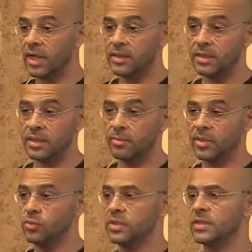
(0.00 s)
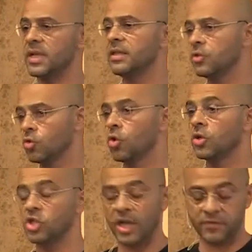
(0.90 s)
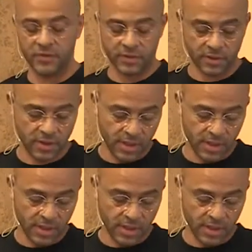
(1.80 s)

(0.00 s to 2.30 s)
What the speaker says: and but we decided to launch after